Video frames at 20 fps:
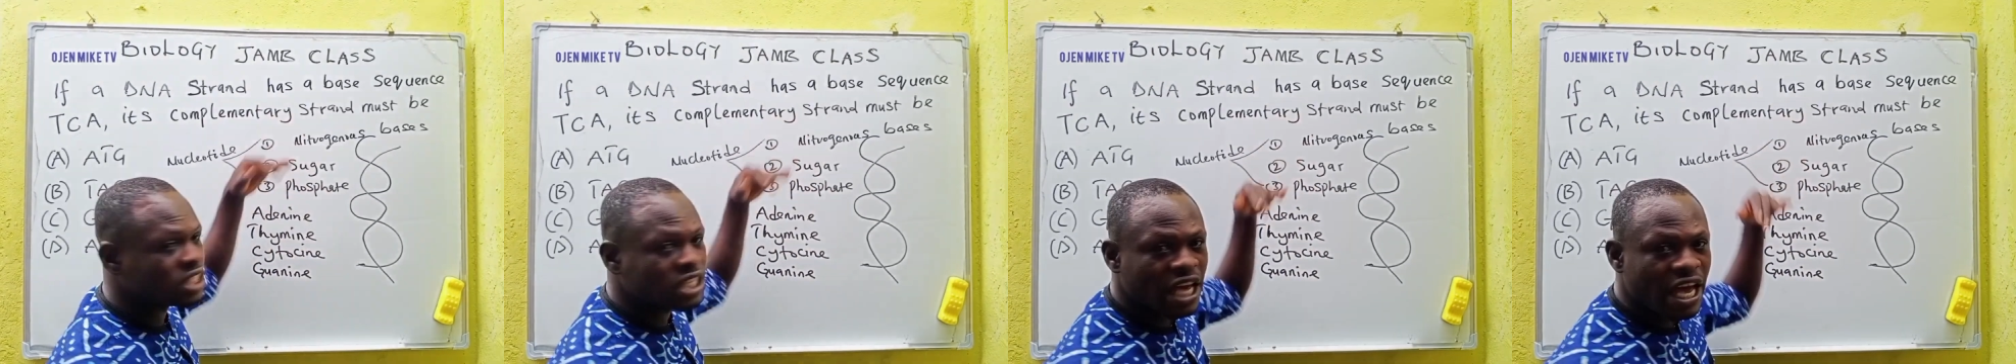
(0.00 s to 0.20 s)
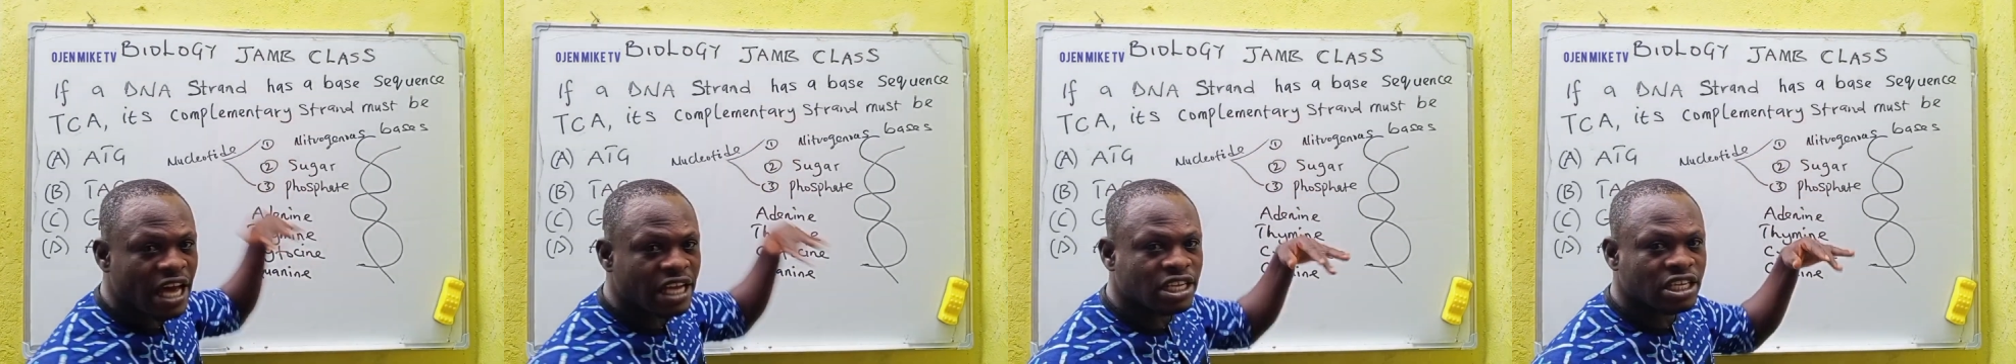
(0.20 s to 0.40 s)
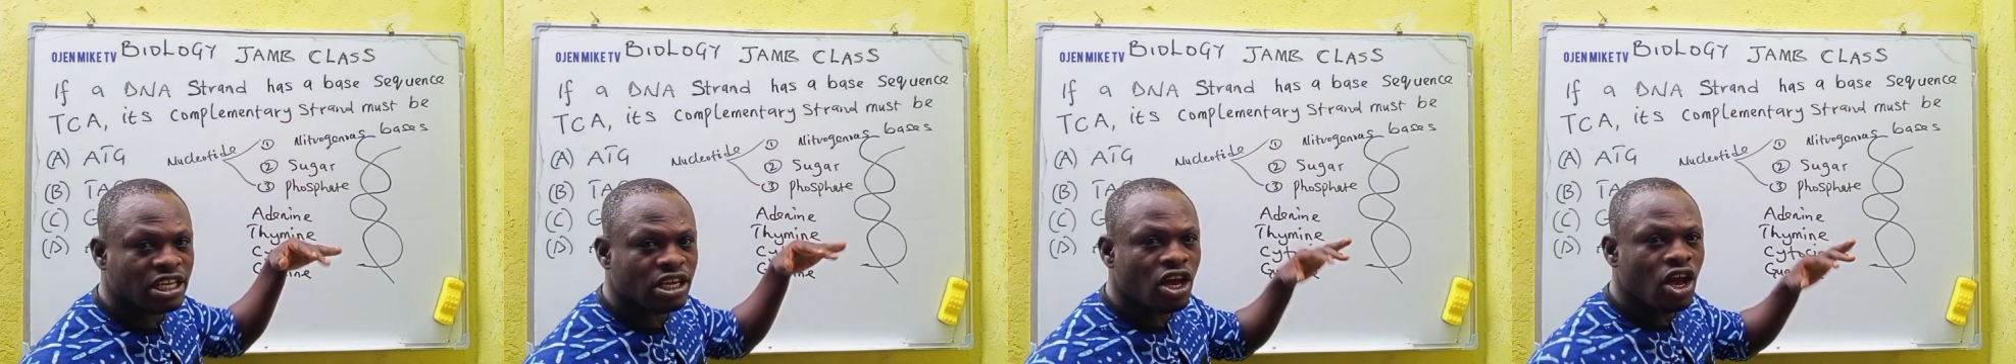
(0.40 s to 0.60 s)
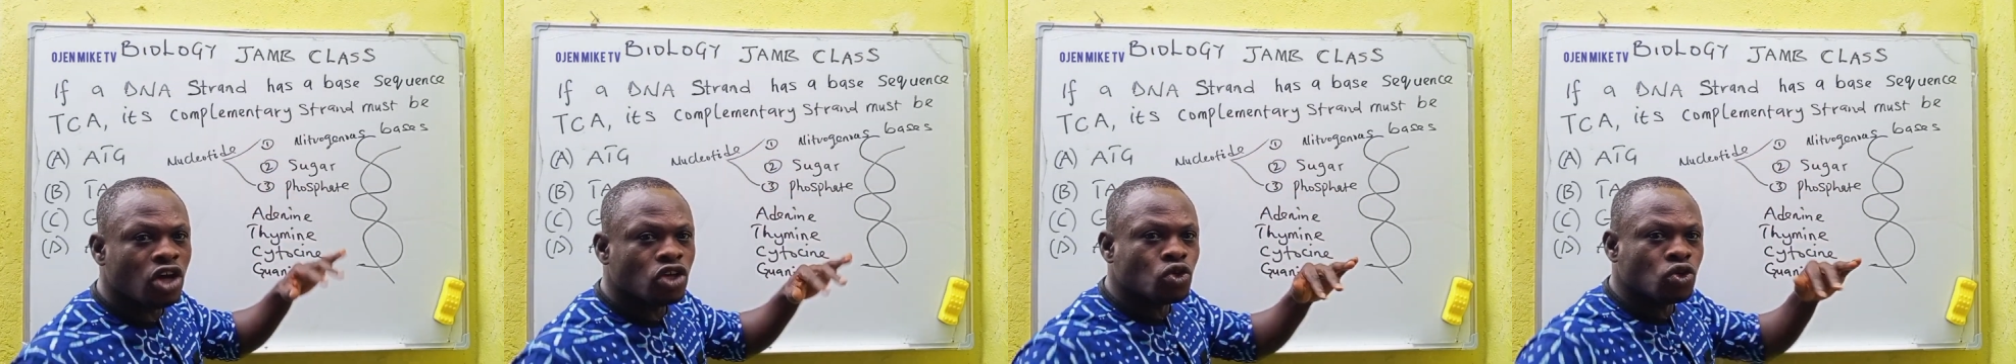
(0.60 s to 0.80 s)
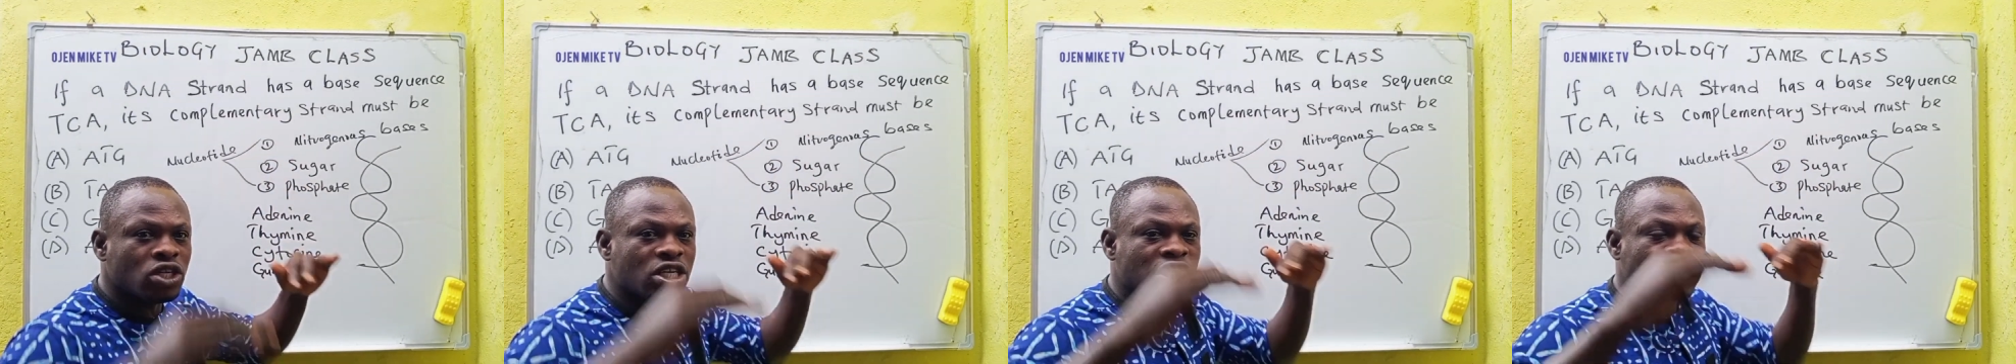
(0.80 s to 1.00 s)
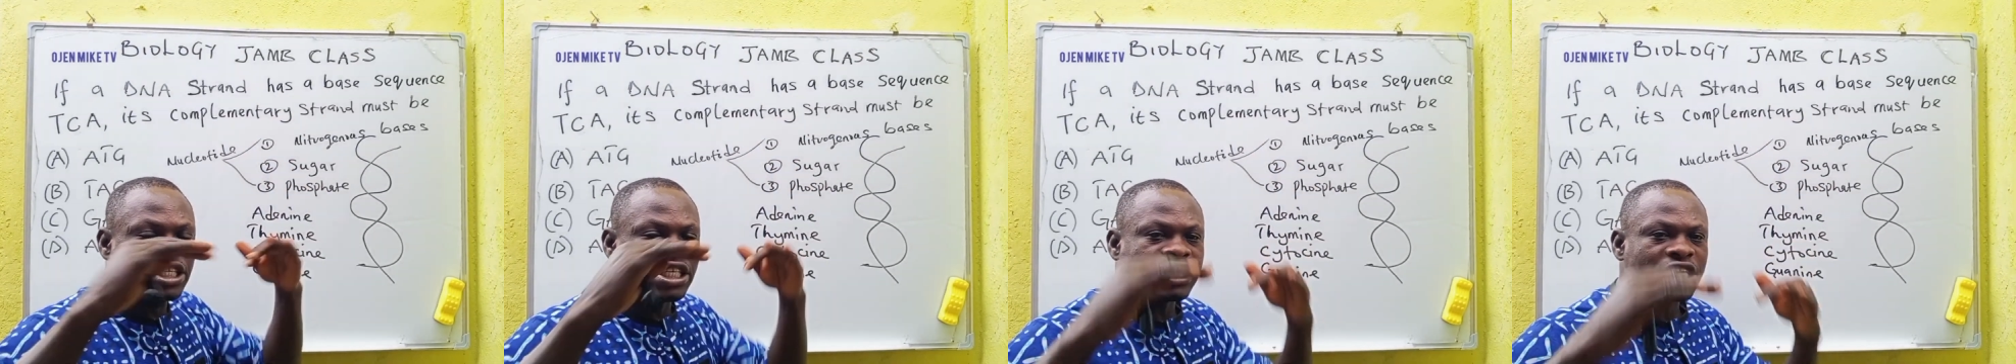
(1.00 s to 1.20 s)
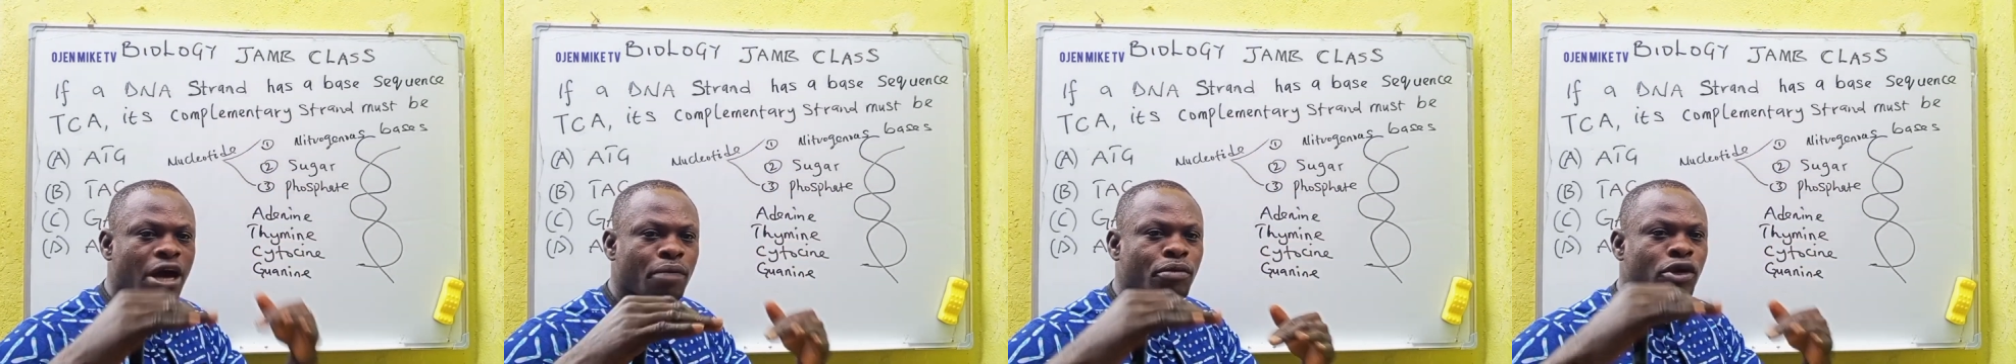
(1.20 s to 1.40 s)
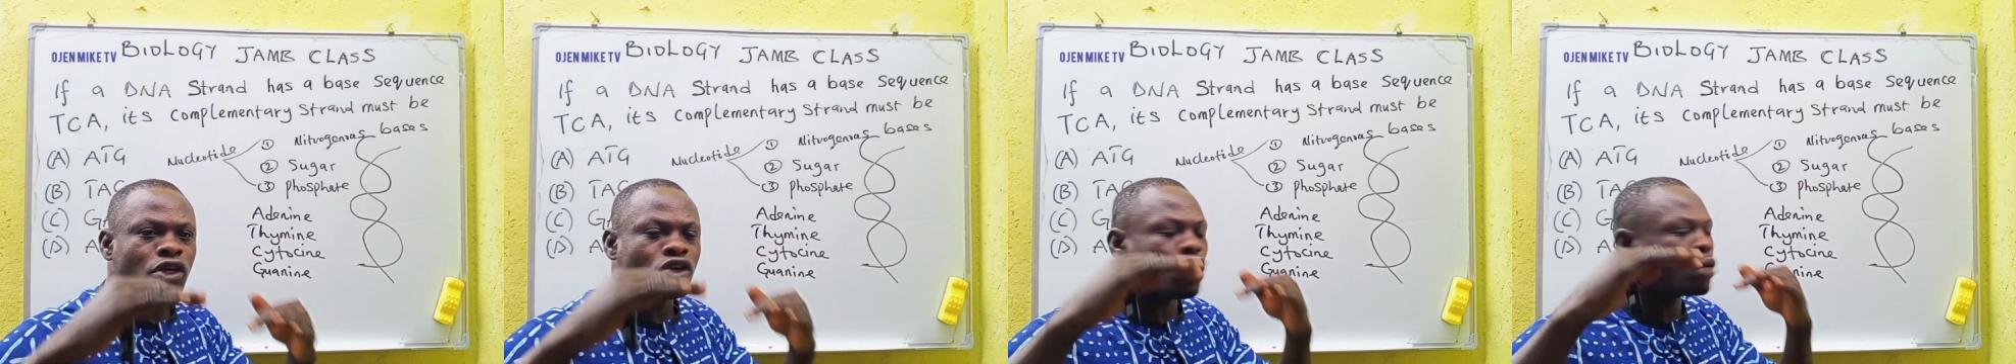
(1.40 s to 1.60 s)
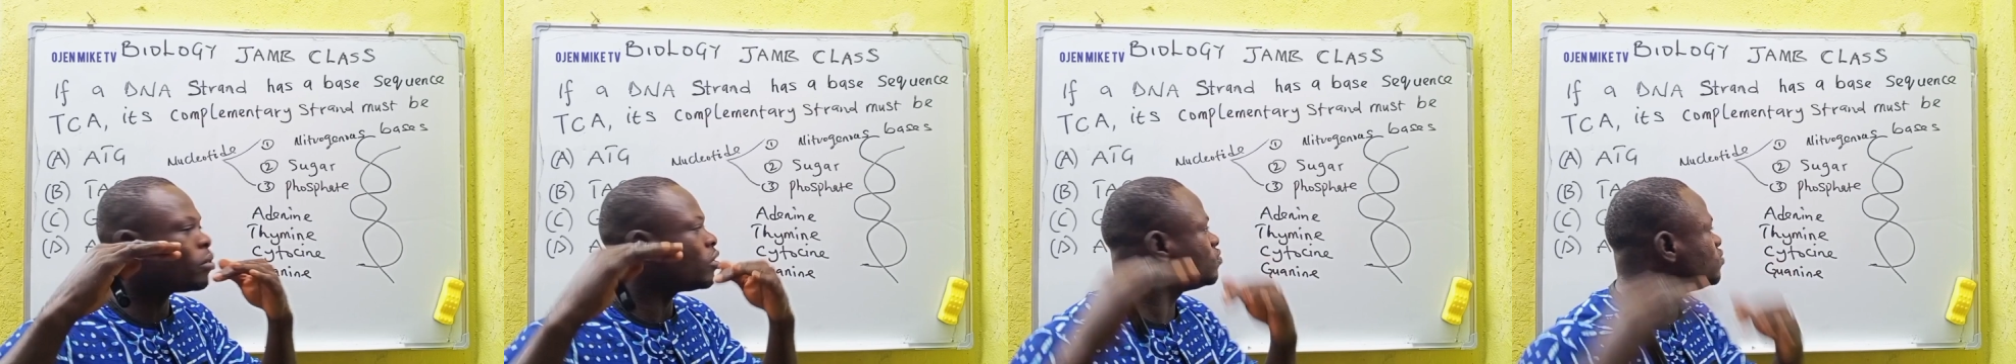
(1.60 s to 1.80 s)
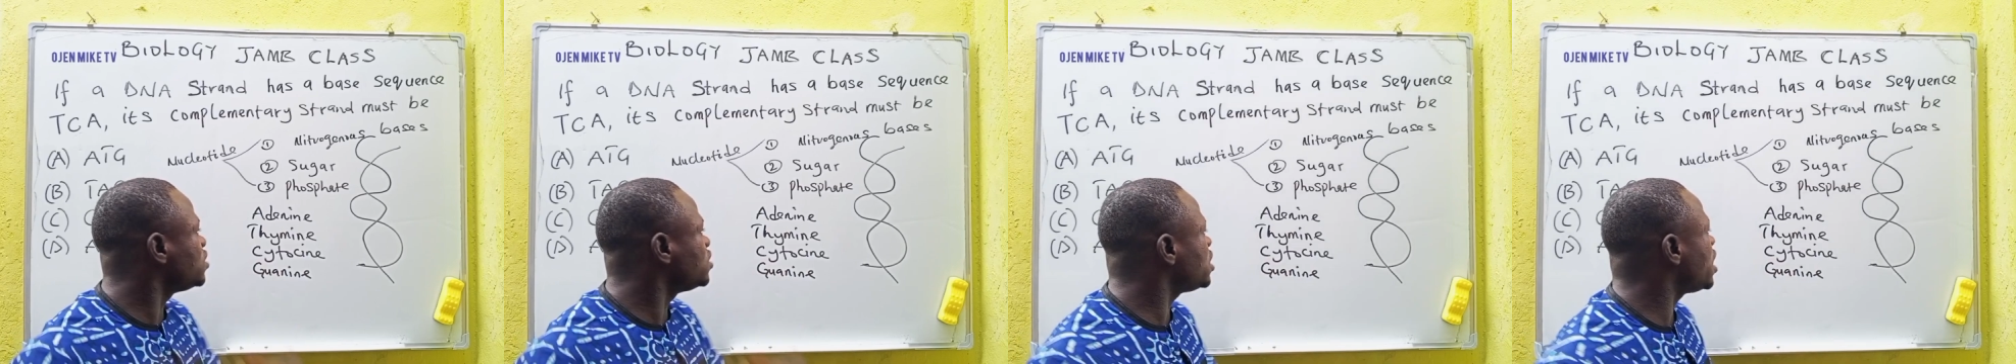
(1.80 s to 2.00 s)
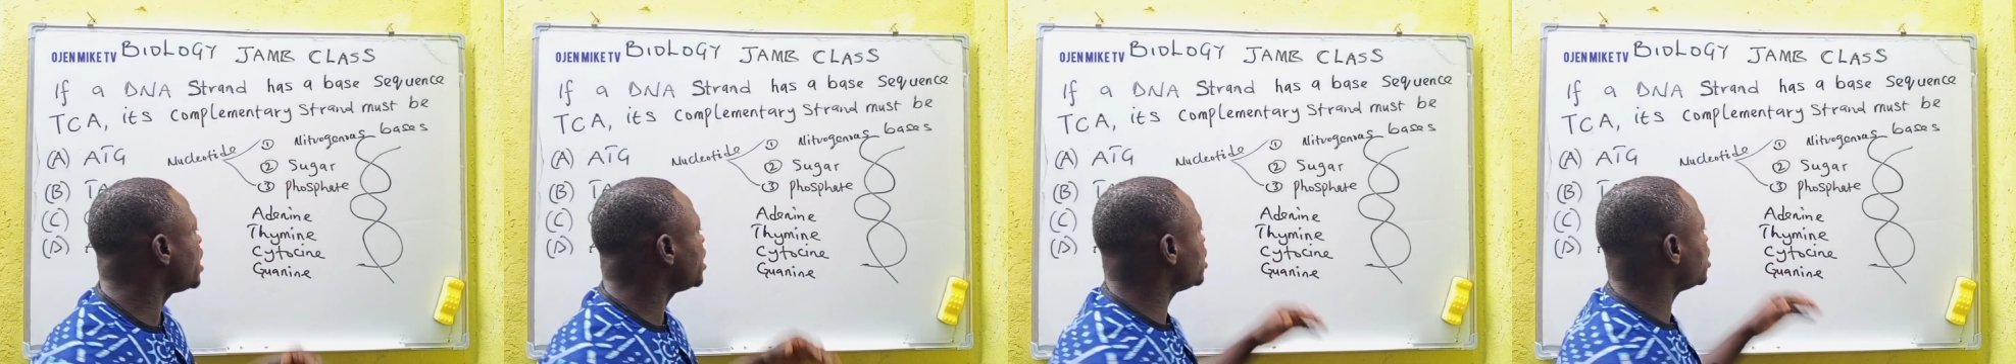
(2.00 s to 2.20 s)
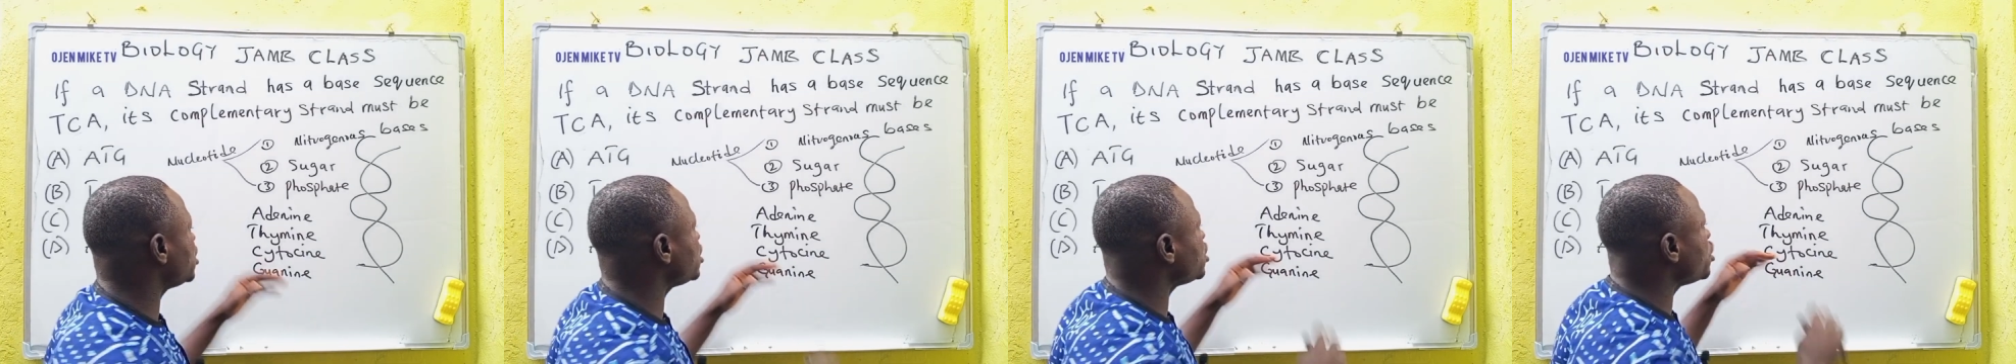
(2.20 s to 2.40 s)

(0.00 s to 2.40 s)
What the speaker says: DNA. So the thing that make up of DNA,